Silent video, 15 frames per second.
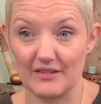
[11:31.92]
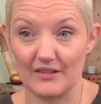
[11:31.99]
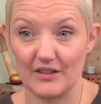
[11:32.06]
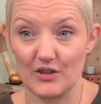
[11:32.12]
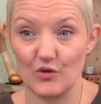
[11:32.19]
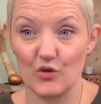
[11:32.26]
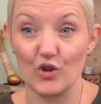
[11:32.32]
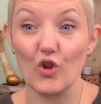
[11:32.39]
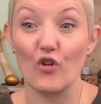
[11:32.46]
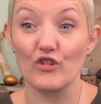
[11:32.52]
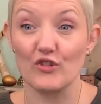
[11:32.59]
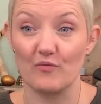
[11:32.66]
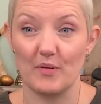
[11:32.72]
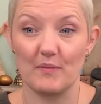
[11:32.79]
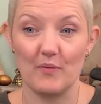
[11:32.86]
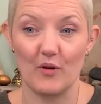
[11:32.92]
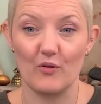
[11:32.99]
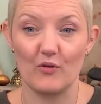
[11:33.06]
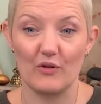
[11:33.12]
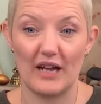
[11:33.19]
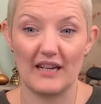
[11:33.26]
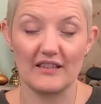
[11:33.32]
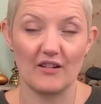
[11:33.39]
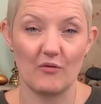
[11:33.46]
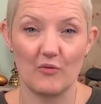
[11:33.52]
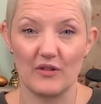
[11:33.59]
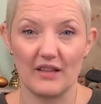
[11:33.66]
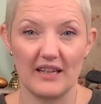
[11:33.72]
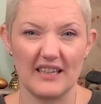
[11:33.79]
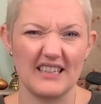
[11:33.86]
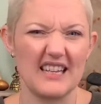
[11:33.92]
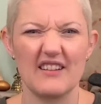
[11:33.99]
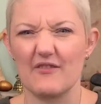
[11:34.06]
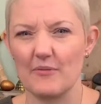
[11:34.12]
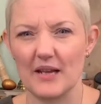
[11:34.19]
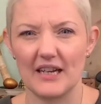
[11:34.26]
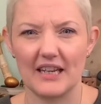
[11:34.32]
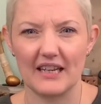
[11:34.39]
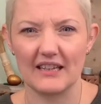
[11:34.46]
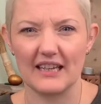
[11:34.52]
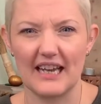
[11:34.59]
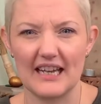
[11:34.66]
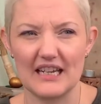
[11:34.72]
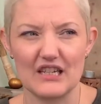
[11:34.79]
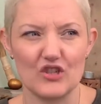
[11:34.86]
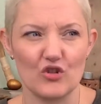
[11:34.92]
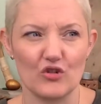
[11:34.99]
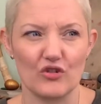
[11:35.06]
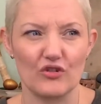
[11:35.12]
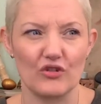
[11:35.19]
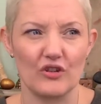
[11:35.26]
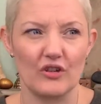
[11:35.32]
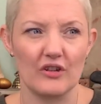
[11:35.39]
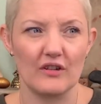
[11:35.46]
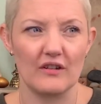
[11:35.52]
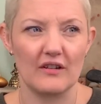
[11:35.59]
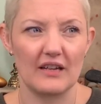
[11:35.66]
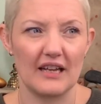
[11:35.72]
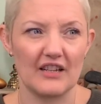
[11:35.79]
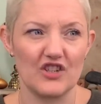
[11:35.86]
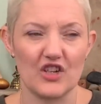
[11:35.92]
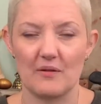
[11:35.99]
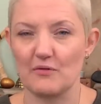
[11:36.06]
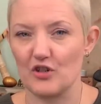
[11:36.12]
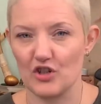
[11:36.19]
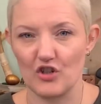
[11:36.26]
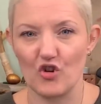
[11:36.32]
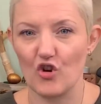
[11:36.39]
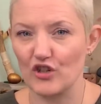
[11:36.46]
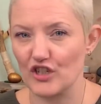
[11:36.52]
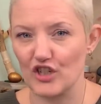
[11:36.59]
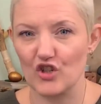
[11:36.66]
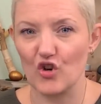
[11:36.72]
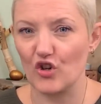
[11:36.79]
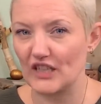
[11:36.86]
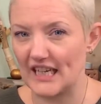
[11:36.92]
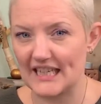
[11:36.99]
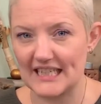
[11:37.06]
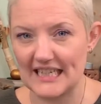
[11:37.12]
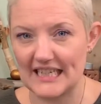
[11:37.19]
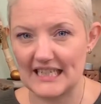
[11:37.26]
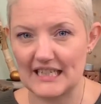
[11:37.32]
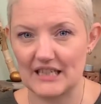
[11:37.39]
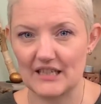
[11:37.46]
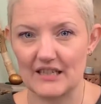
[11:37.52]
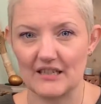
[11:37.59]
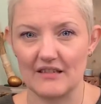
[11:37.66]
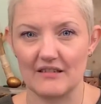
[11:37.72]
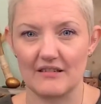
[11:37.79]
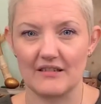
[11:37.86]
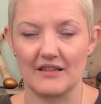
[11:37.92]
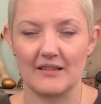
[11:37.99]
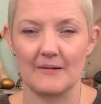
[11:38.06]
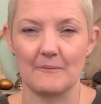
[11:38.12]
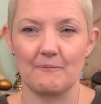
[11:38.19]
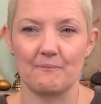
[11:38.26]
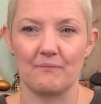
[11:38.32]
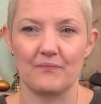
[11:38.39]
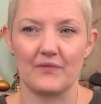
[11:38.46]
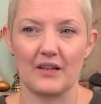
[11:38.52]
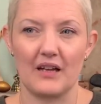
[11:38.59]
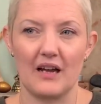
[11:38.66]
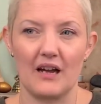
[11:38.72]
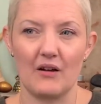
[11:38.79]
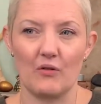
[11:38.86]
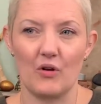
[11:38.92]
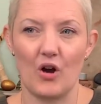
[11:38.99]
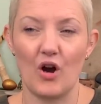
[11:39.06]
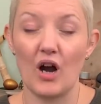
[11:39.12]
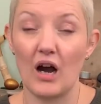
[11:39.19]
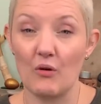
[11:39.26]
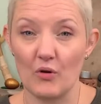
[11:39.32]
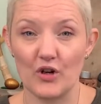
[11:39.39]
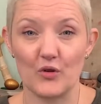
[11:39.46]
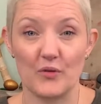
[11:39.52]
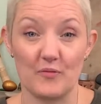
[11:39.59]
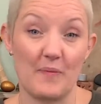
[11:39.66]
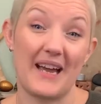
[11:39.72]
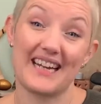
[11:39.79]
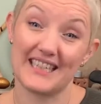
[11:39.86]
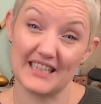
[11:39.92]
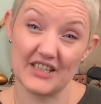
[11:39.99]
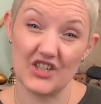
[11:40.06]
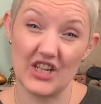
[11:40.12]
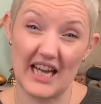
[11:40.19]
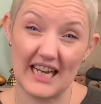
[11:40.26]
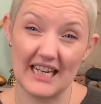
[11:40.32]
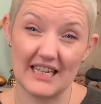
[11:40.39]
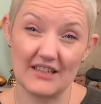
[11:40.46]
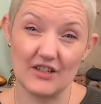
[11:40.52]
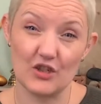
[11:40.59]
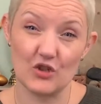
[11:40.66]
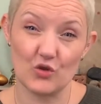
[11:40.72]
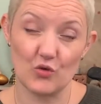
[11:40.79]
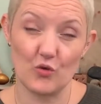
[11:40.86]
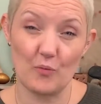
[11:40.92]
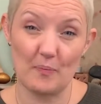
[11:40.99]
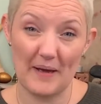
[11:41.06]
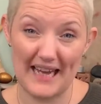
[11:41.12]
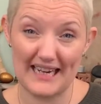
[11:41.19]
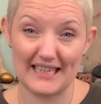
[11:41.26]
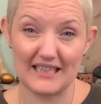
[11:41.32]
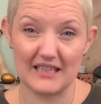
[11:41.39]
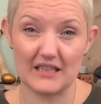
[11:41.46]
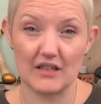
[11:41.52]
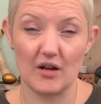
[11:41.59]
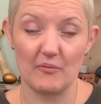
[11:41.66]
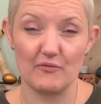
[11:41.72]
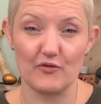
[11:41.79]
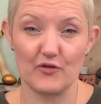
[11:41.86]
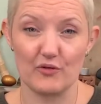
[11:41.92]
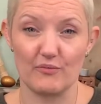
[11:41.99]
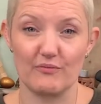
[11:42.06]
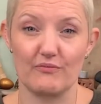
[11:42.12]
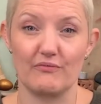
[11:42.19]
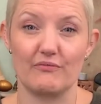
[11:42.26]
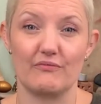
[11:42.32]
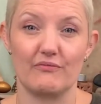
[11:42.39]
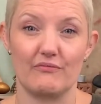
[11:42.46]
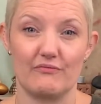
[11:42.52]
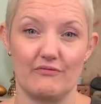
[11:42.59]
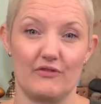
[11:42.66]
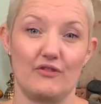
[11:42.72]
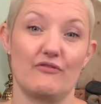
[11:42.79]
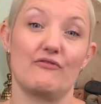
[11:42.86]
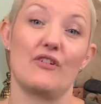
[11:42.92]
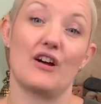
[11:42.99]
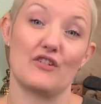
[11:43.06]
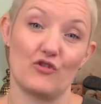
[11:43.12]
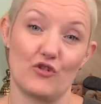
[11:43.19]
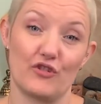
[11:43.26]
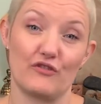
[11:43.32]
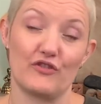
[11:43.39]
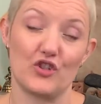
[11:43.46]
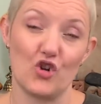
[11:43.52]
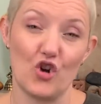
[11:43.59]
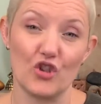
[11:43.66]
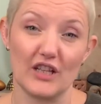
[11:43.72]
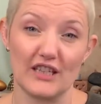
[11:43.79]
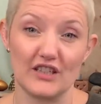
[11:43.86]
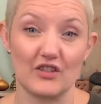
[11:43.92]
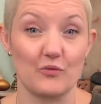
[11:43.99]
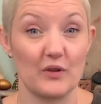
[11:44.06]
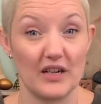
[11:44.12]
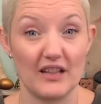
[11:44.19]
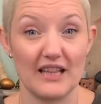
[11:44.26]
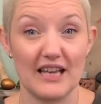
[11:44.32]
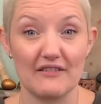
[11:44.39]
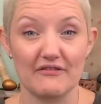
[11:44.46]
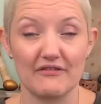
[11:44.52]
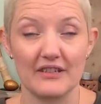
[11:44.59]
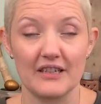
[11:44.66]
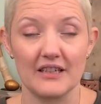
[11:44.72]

lots of people end up with like Native American guides or Egyptian gods and goddesses. I work with Pictish guides, so Picts come from the far north of Scotland where I live,